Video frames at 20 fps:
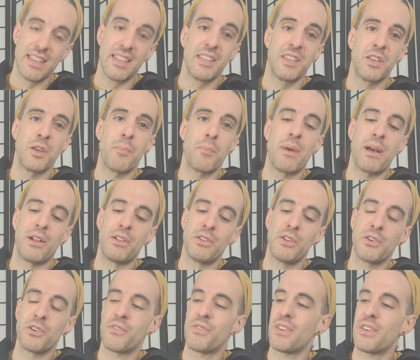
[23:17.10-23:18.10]
Your bell
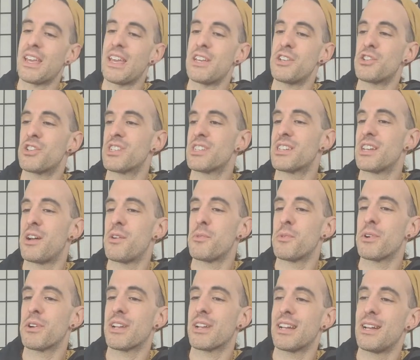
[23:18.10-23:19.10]
notification's not
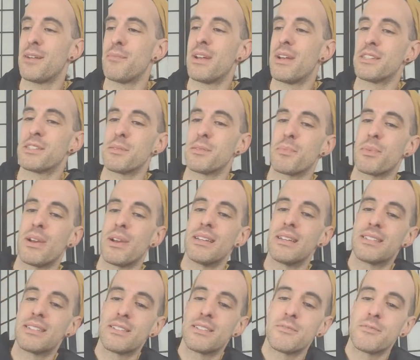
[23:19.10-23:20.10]
working? I'm not
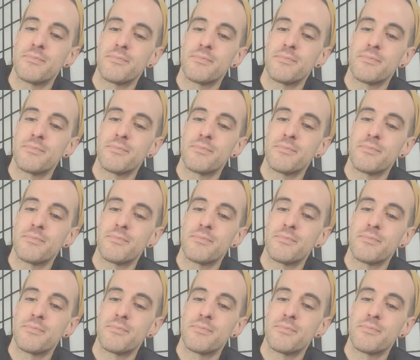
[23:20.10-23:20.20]
surprised.